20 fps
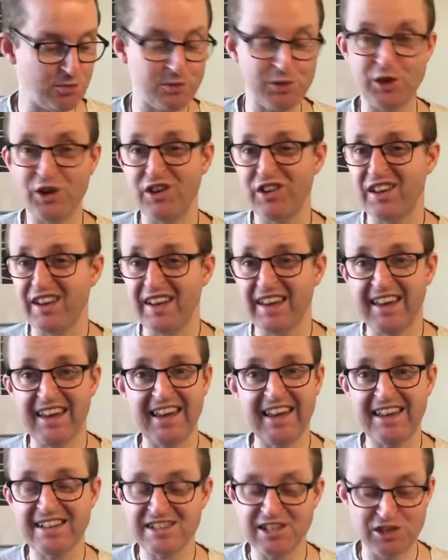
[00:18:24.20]
done,
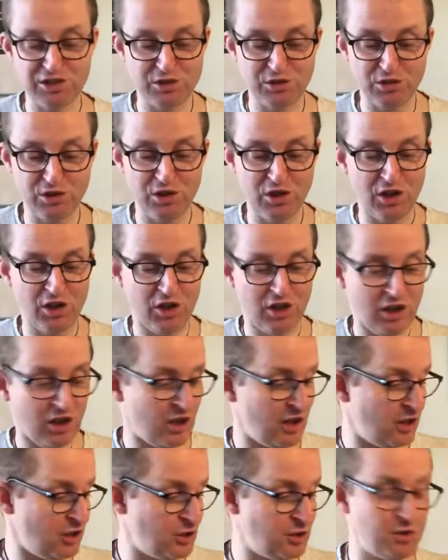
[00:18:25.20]
easy to
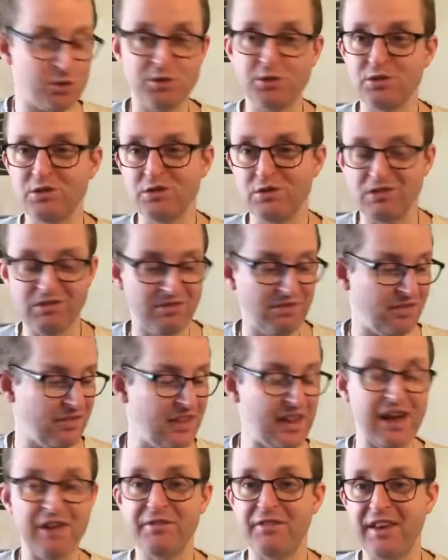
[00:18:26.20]
do,
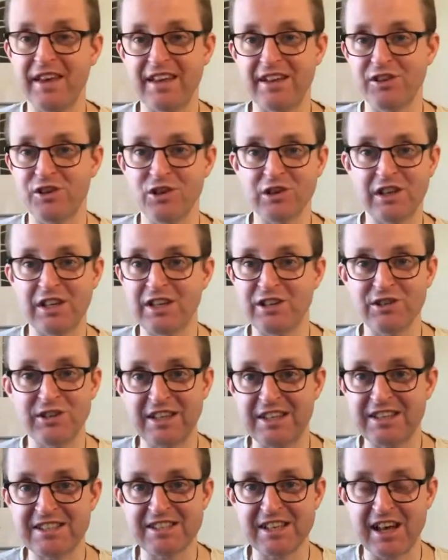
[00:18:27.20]
nothing, not the
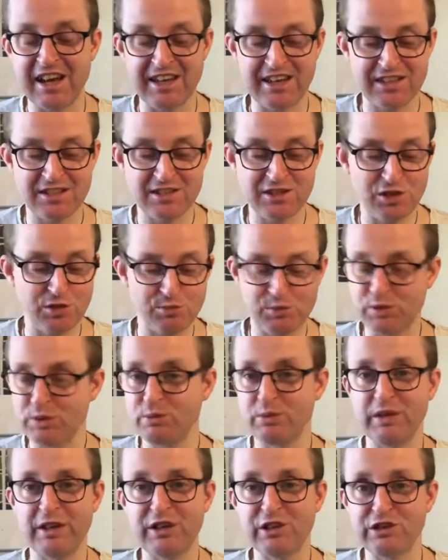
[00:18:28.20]
rocket science. You
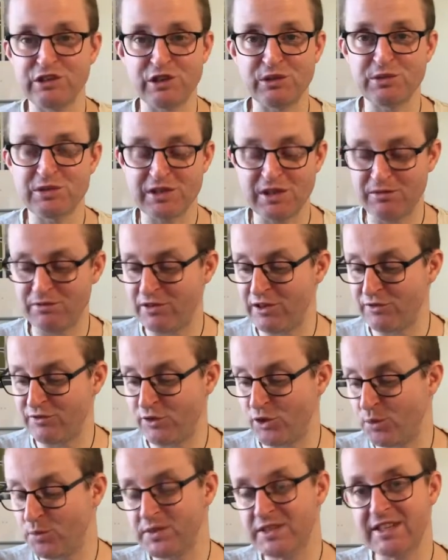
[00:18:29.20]
probably grow something
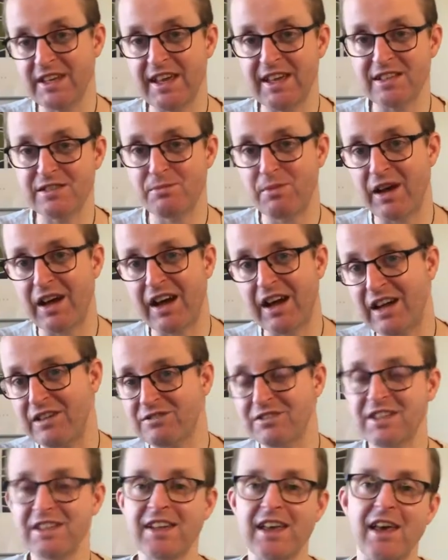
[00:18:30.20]
from seeds, but I
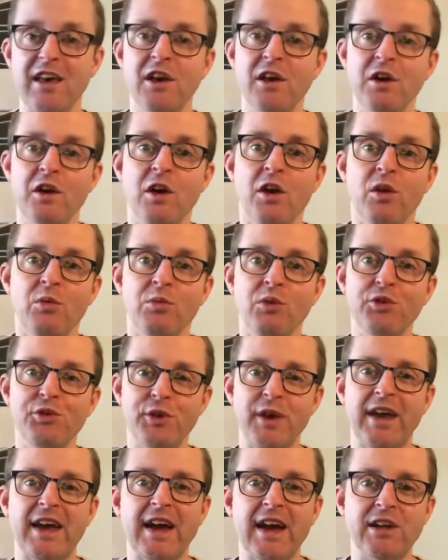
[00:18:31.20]
really want
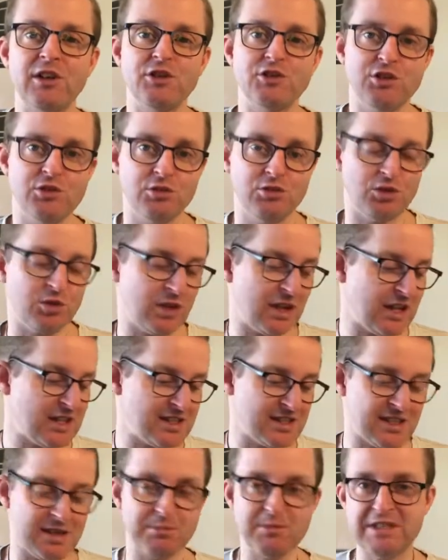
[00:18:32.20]
to encourage you to get
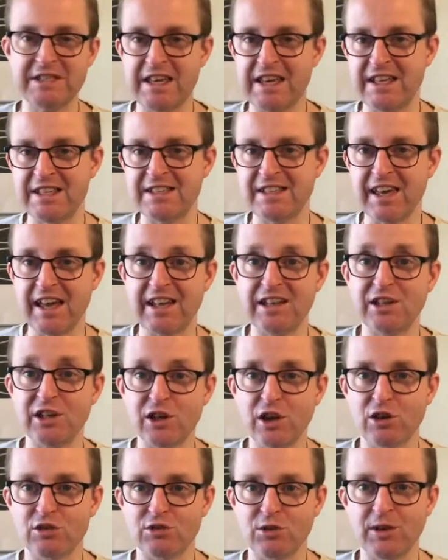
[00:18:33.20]
some seeds, get
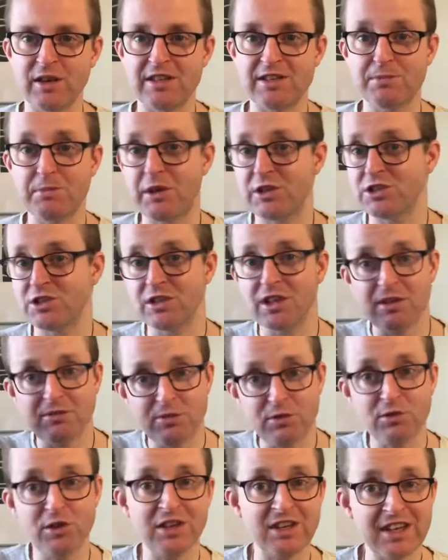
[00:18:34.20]
it growing, especially if
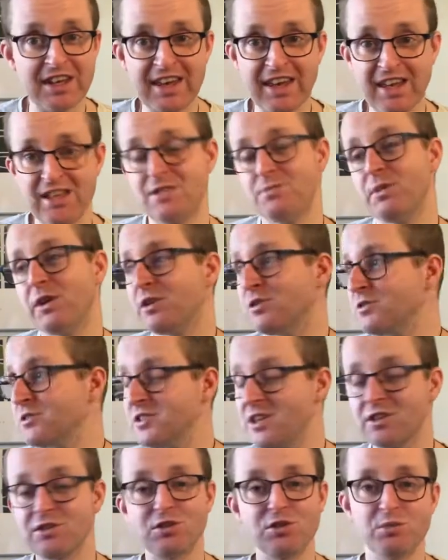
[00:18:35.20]
you've got the kids, because
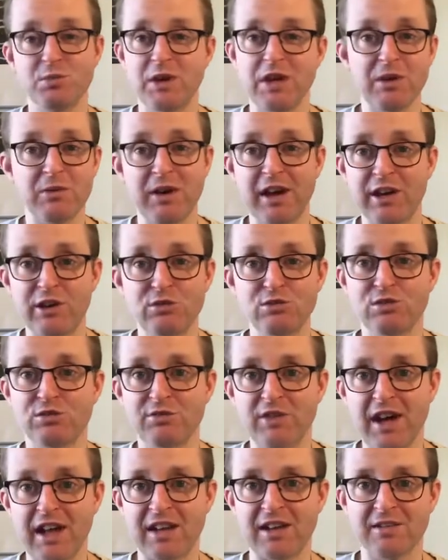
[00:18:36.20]
that could be quite good
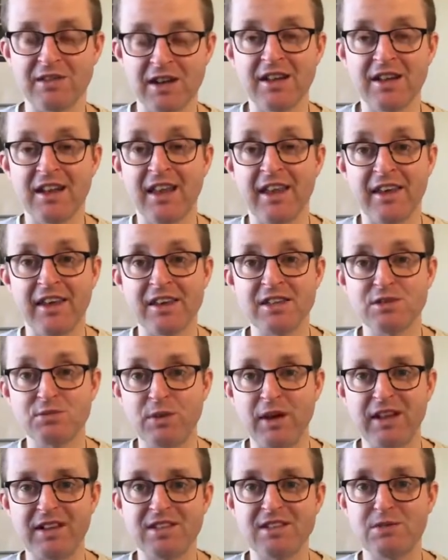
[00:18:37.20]
fun as
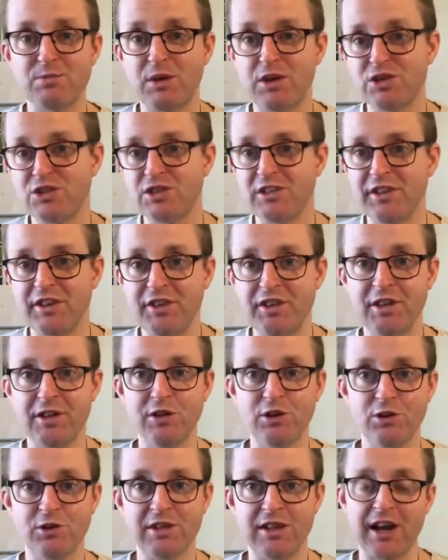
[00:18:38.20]
well, especially in the
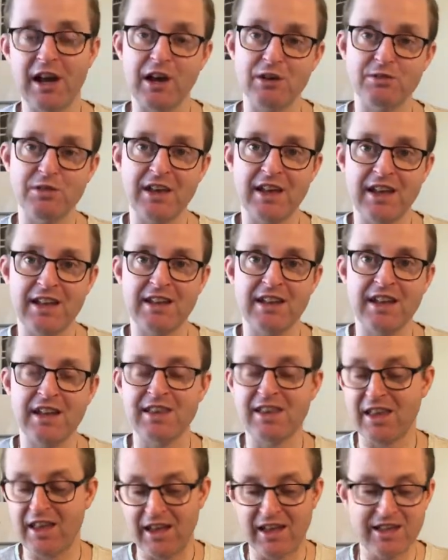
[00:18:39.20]
lockdown. Get
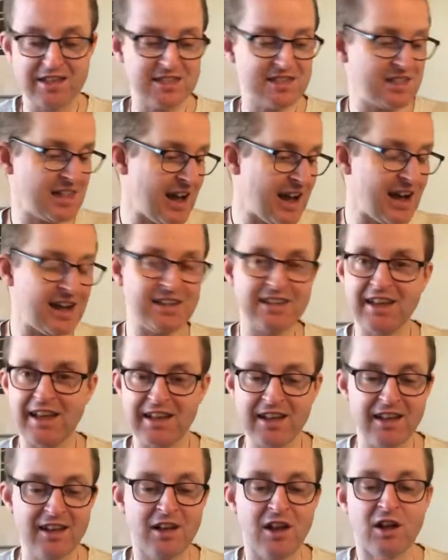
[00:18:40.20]
that started.
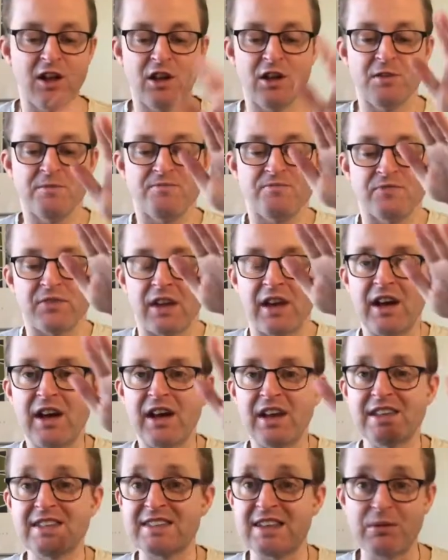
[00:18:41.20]

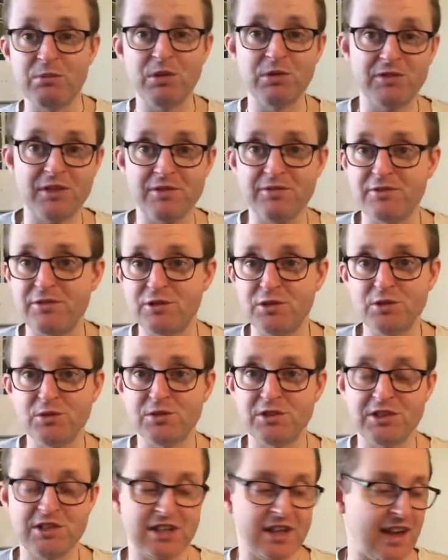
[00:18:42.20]
Some of the
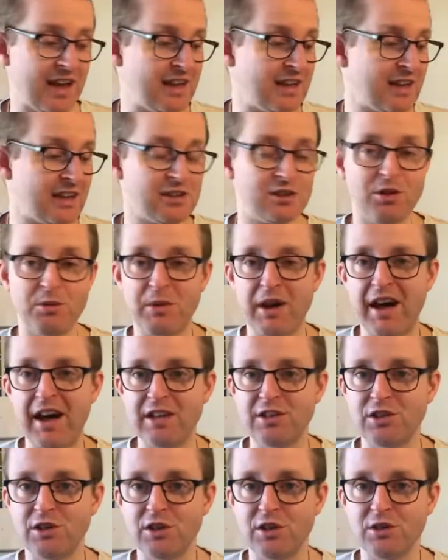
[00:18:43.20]
fruits like
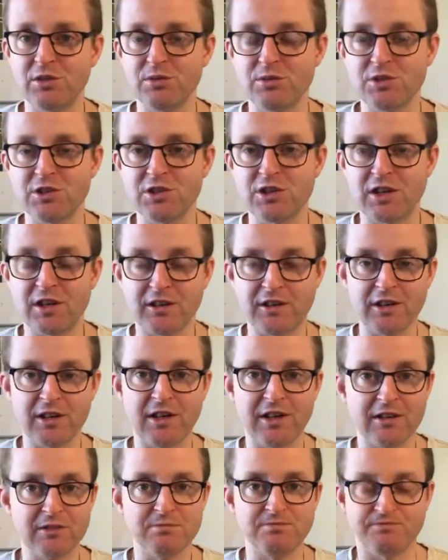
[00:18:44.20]
tomatoes,
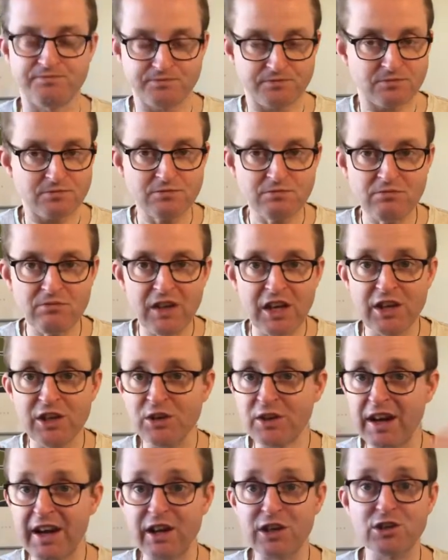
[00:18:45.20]
you
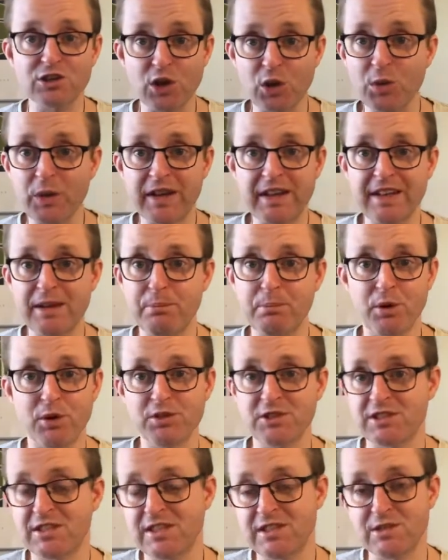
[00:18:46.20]
can grow in the
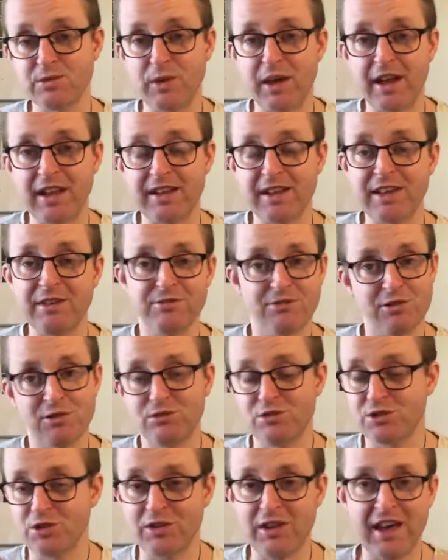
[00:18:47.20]
pots as well if you
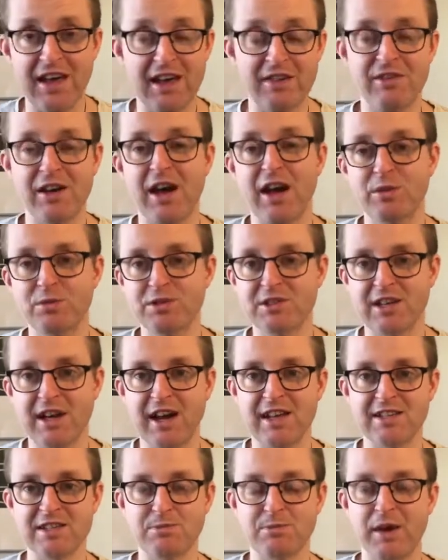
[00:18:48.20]
don't have an
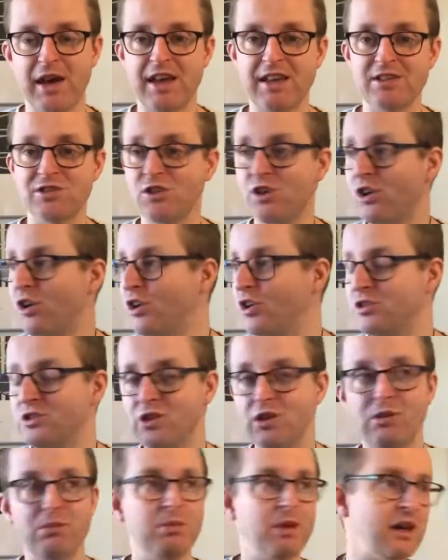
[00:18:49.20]
outside space, or on
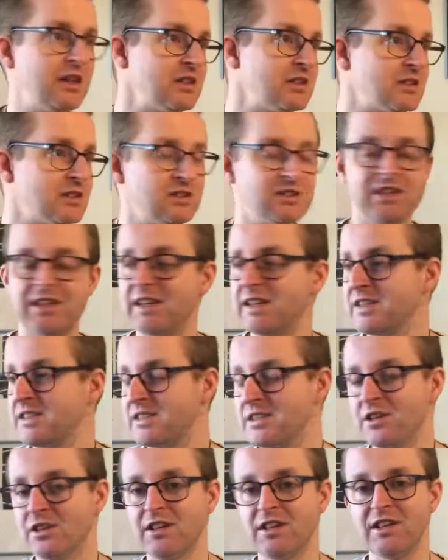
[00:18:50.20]
your
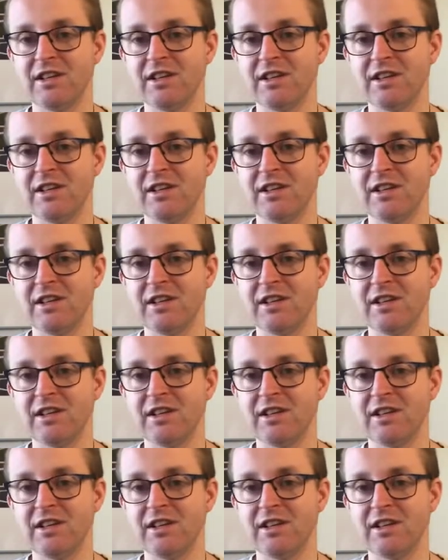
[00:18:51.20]
balconies and